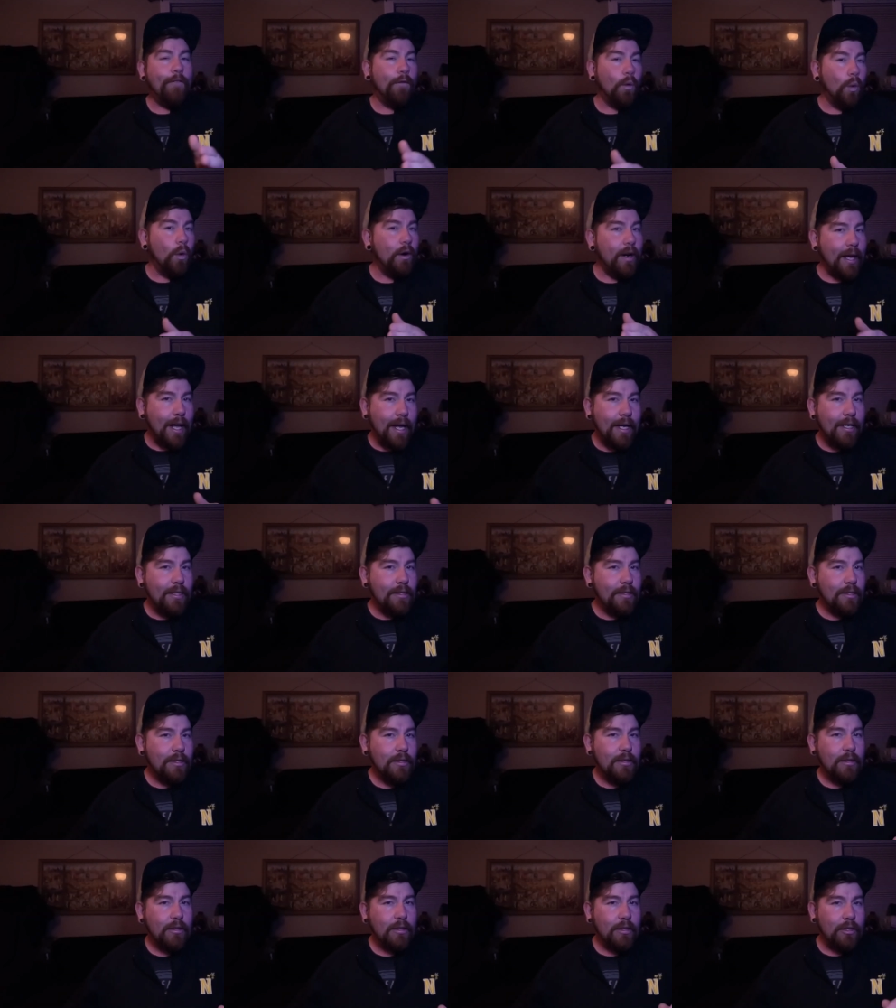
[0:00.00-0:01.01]
4
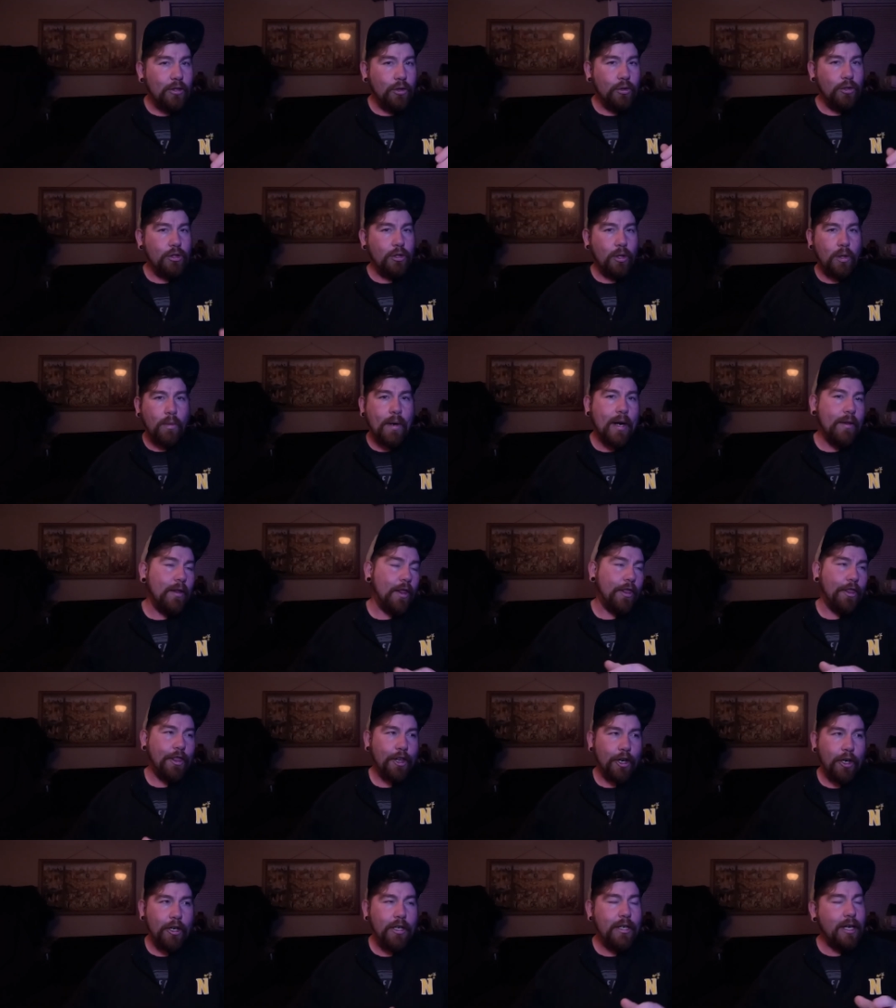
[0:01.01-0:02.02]
days, usually around the
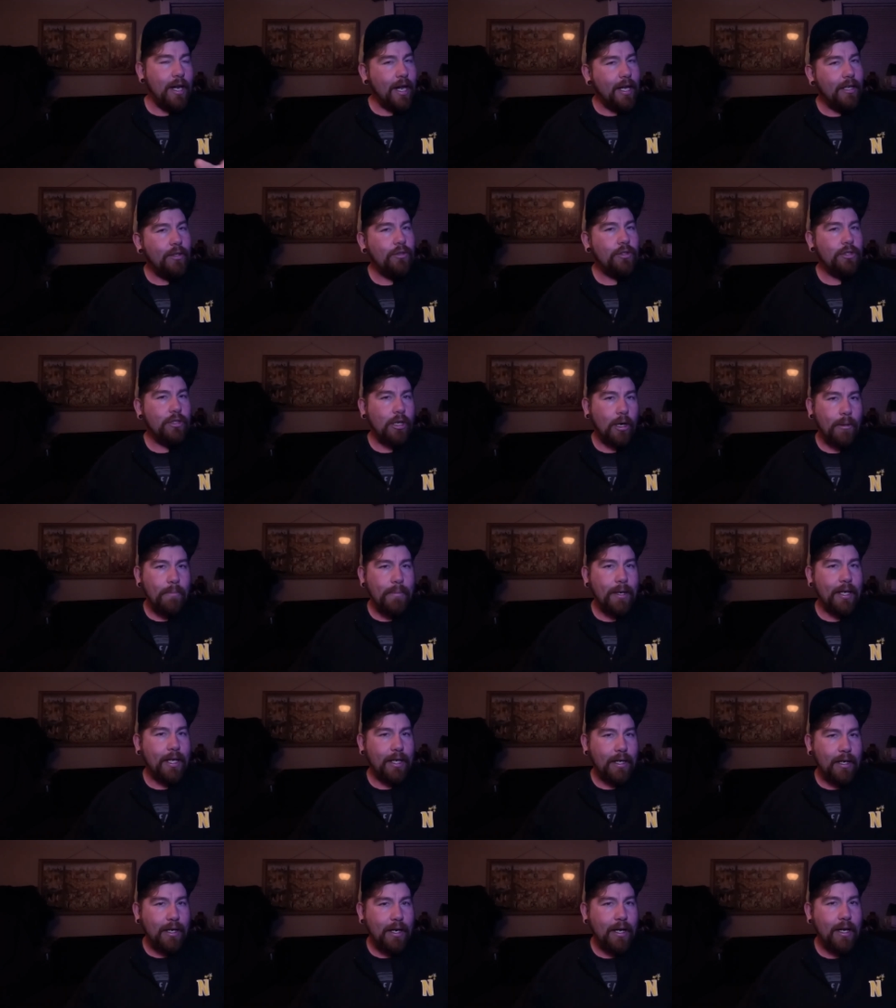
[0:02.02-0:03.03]
third day, he'll start
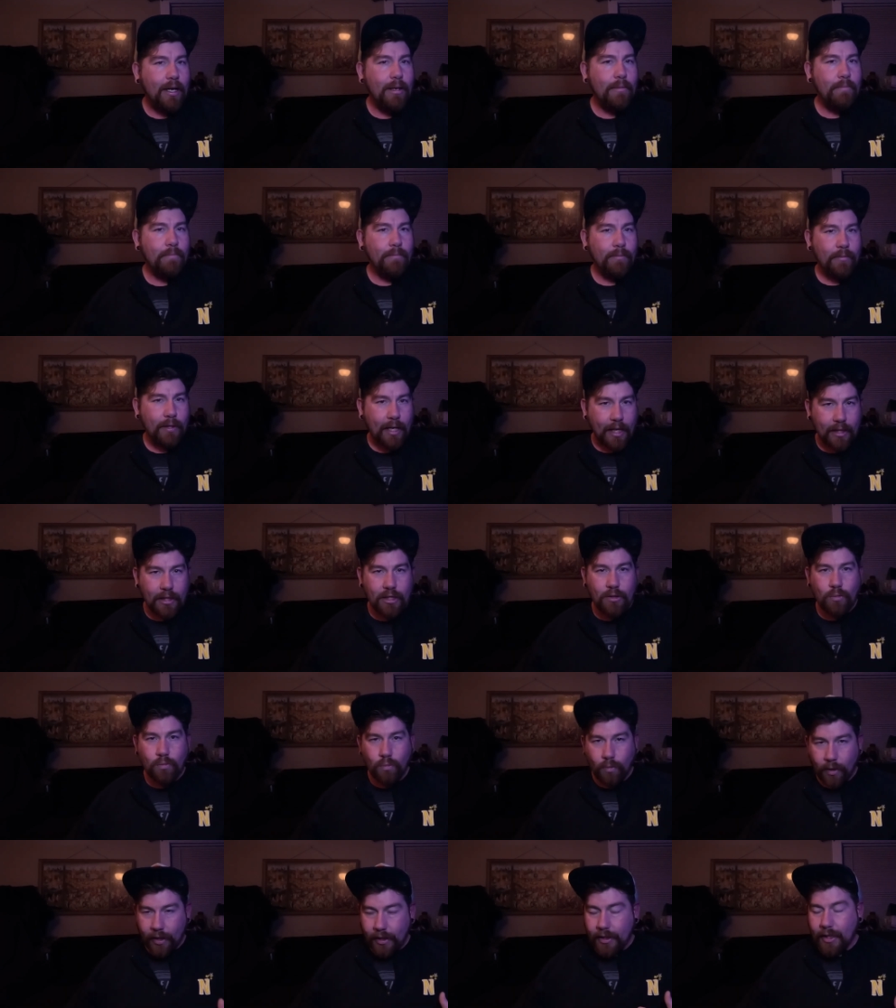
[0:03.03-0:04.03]
picking it up. That's
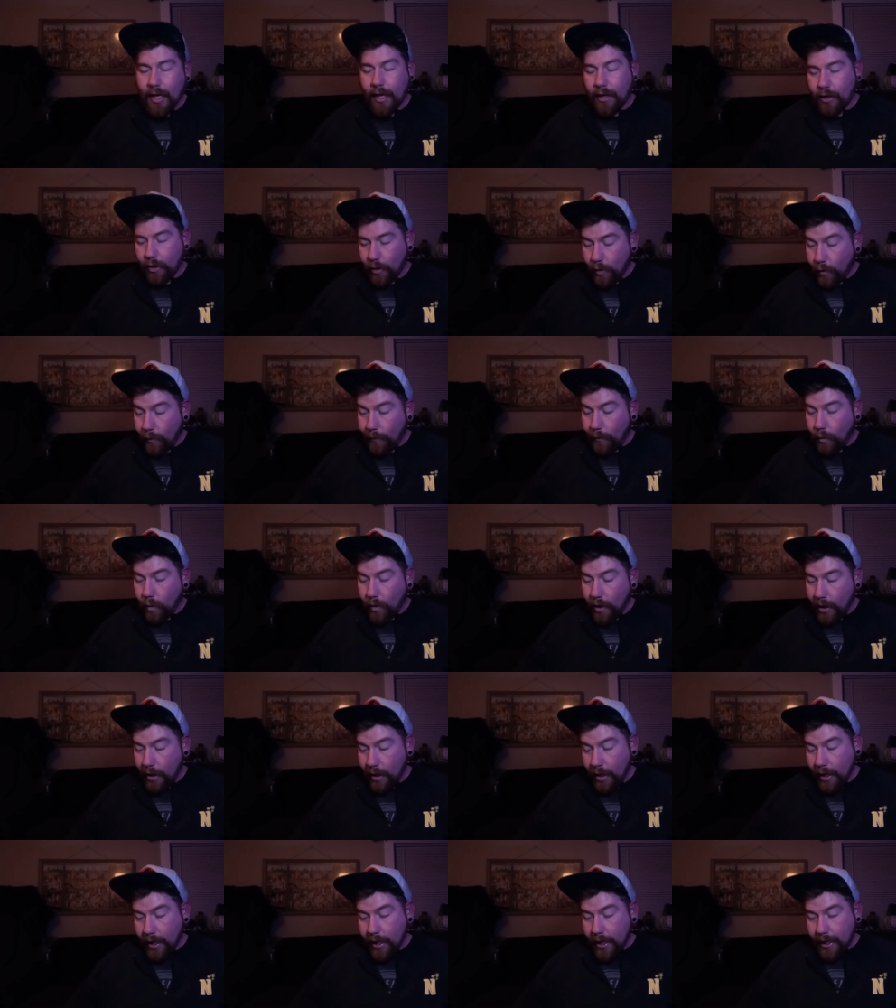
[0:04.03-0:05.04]
what he's kind of known
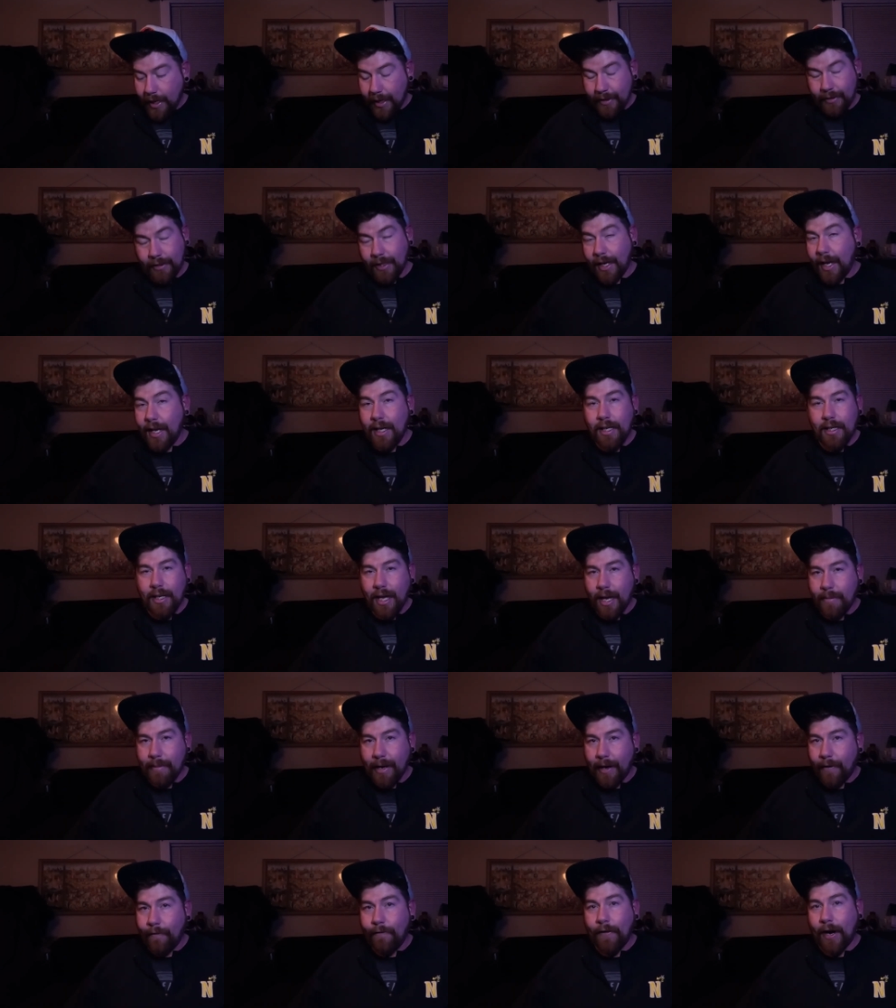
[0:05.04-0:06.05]
for. And today he
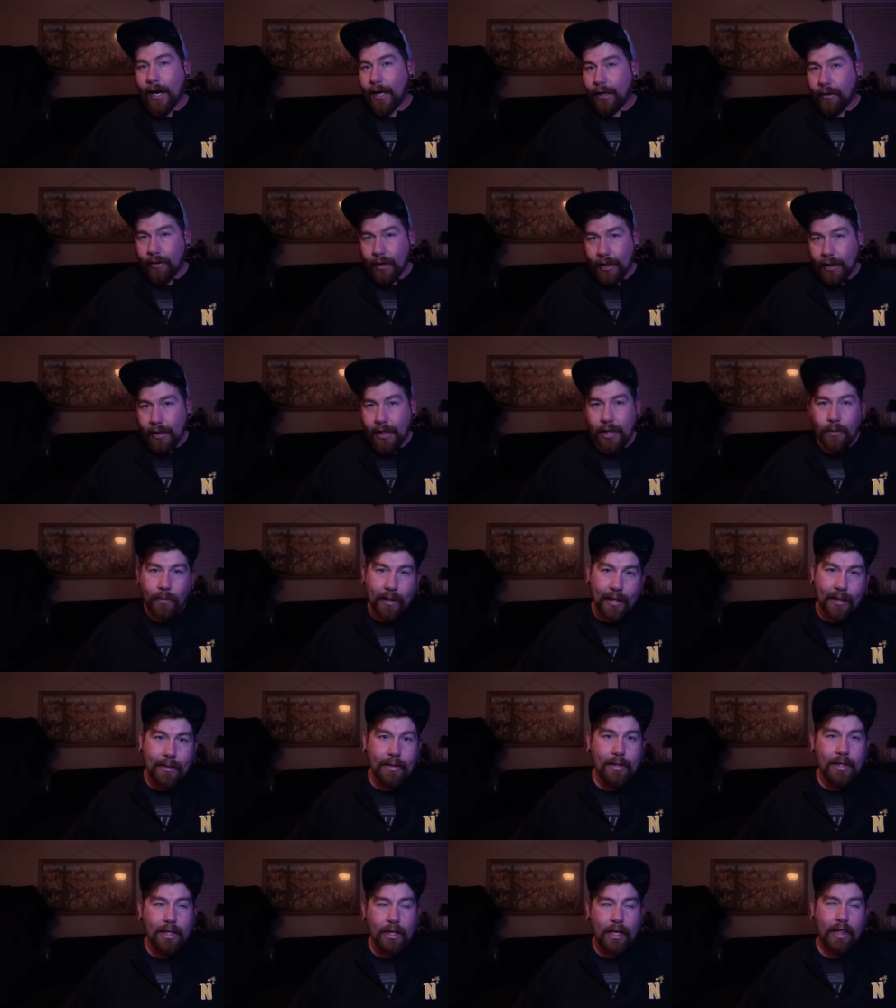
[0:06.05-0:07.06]
came out firing.
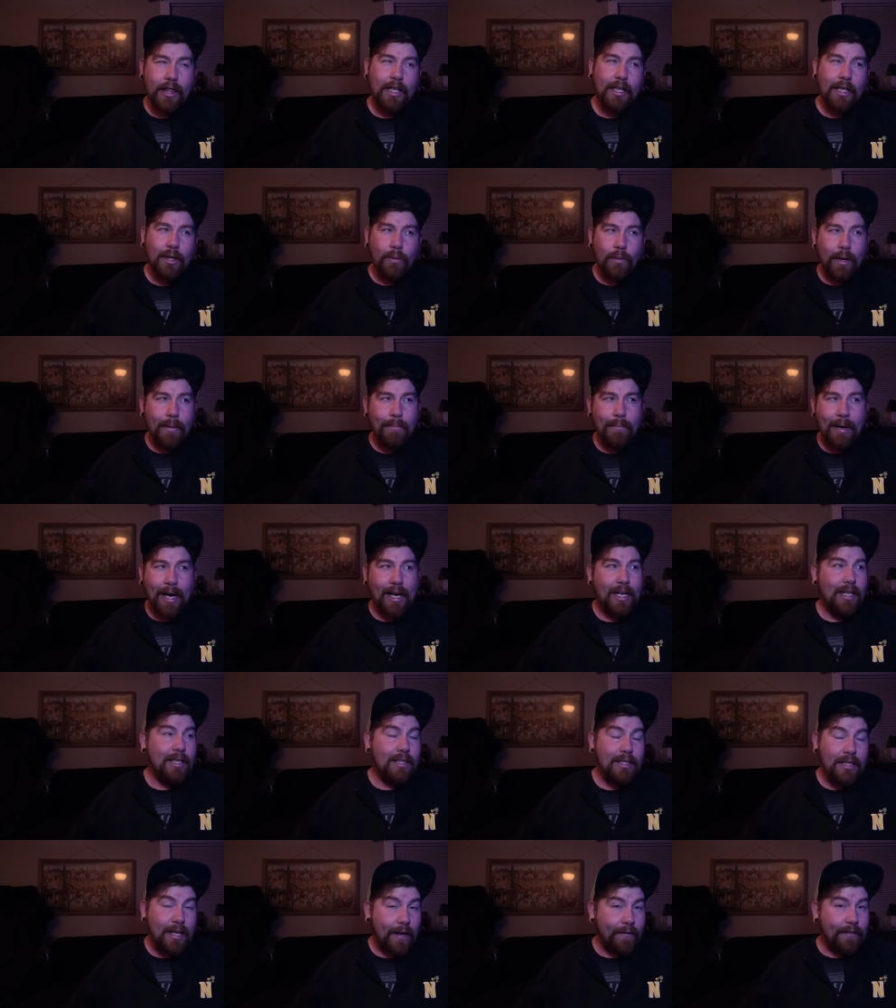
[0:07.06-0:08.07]
I think he went
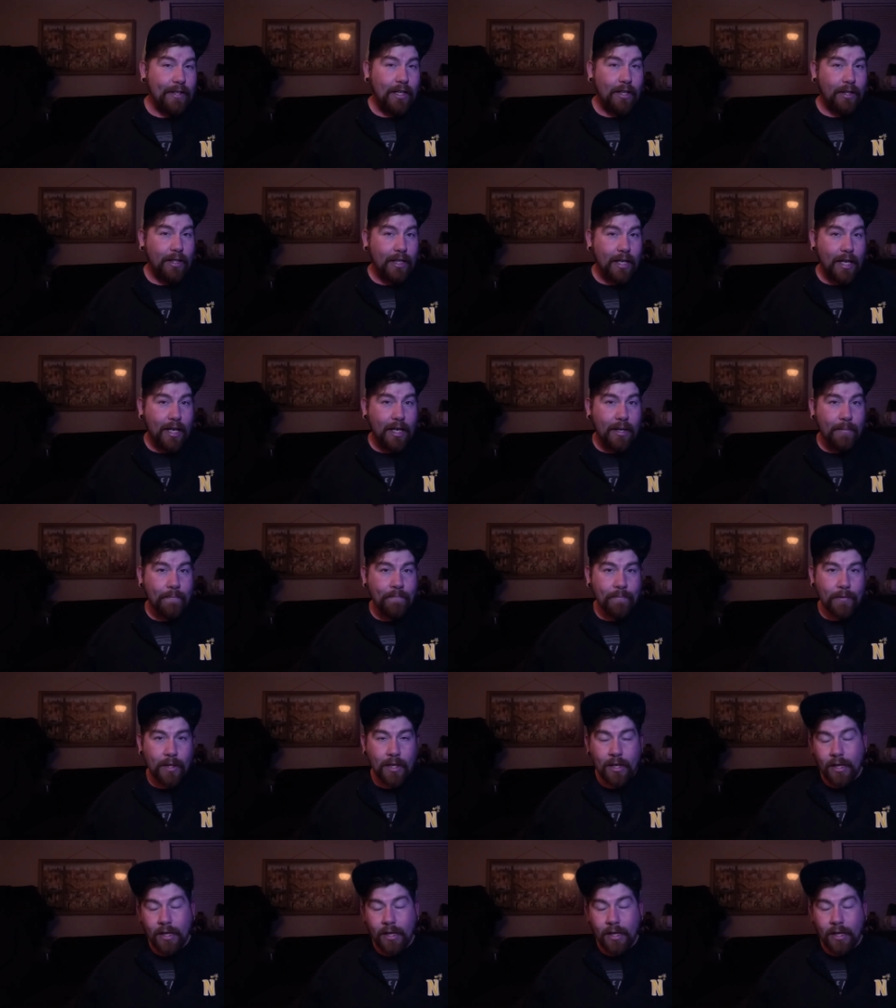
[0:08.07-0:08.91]
-7 on the day.